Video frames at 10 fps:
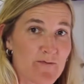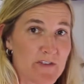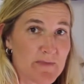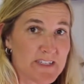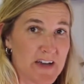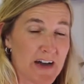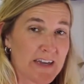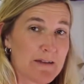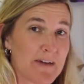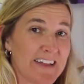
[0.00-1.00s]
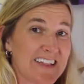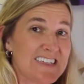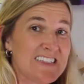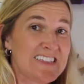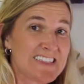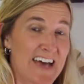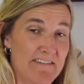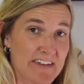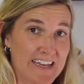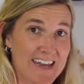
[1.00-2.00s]
we've been talking about the
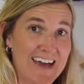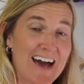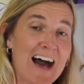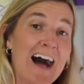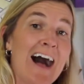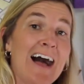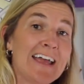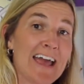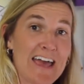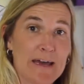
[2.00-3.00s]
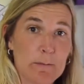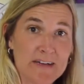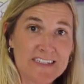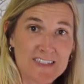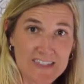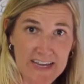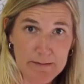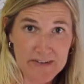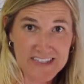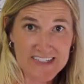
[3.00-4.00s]
7 I am
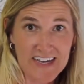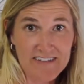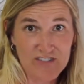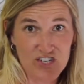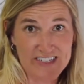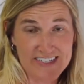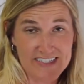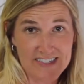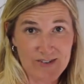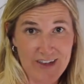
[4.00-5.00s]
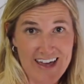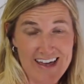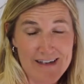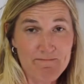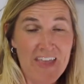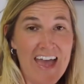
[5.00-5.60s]
statements of Jesus, okay?